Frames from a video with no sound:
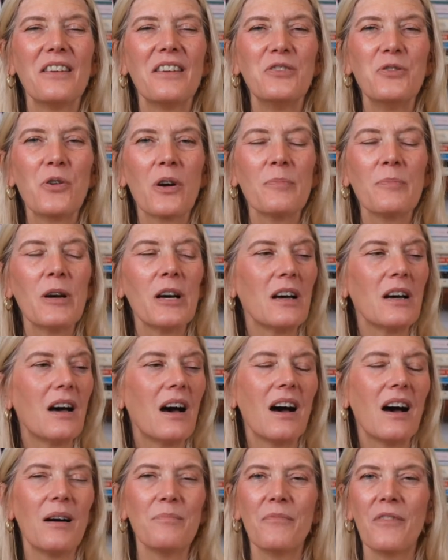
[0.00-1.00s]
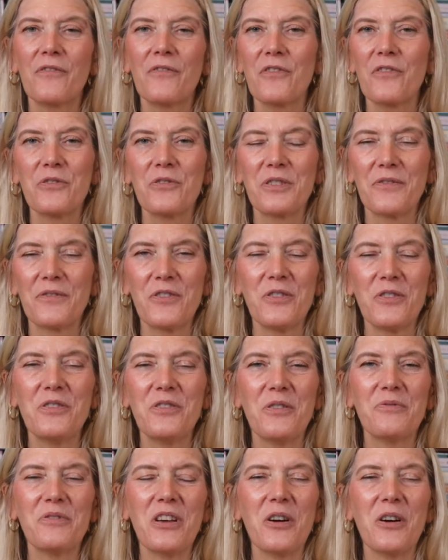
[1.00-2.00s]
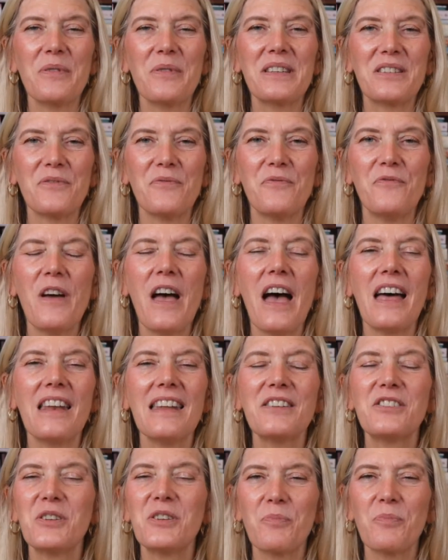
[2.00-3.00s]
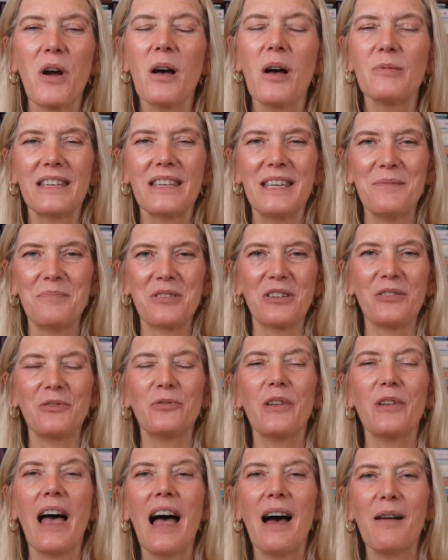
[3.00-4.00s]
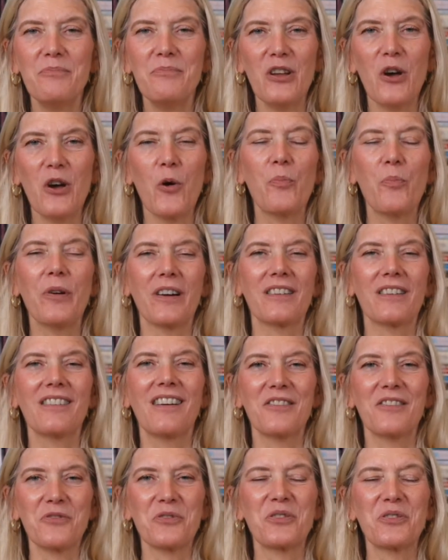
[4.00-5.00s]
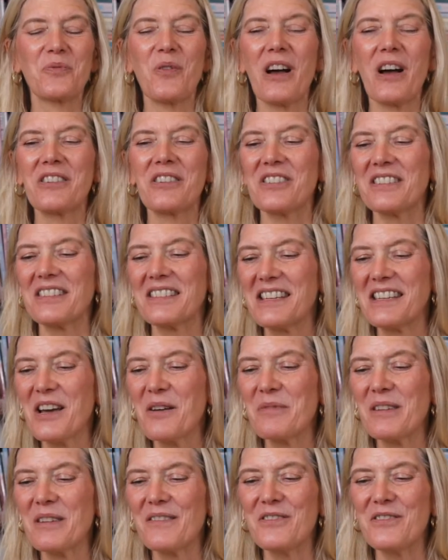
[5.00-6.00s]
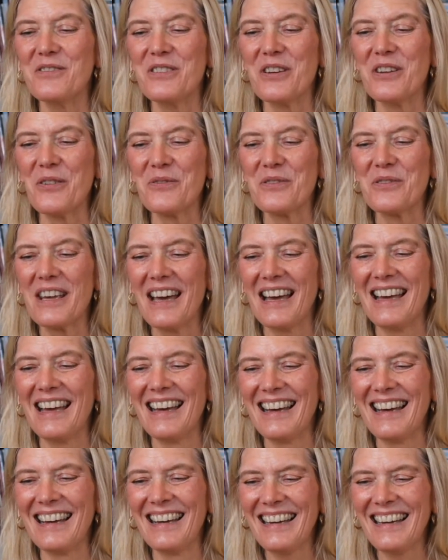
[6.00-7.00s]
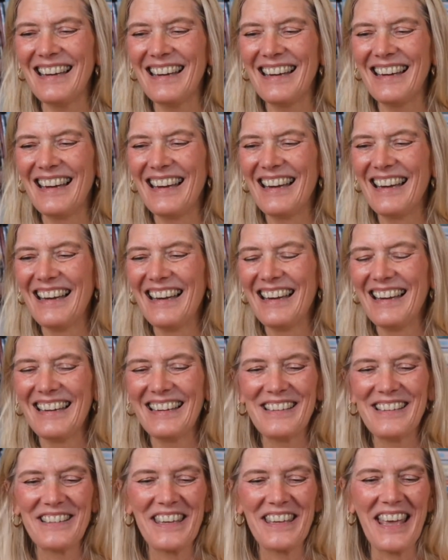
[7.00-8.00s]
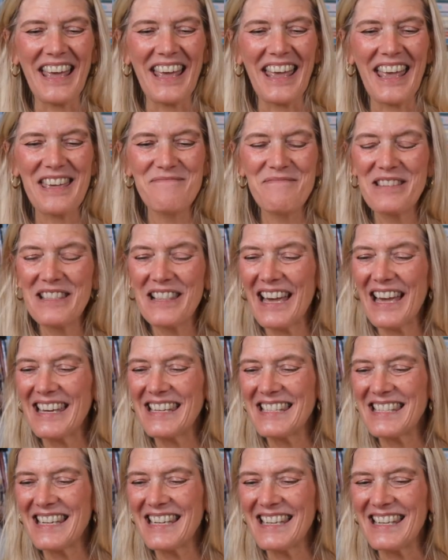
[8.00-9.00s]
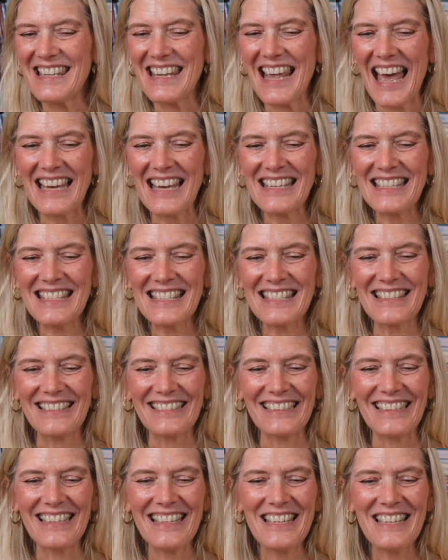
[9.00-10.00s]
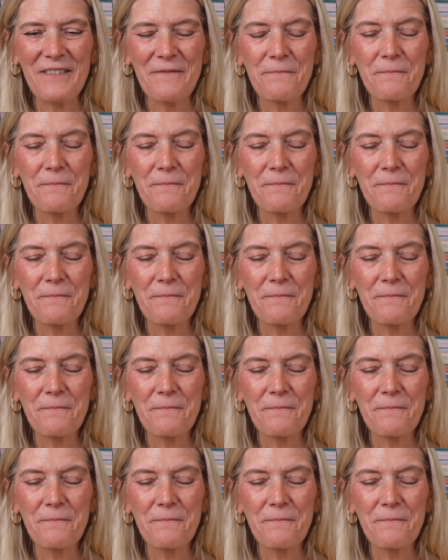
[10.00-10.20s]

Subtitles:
Norma, for those of you who don't know, is a vet, and she probably keeps a lab notebook on her swatches. Tell me if you don't. Okay, Amy likes it. Yes, good.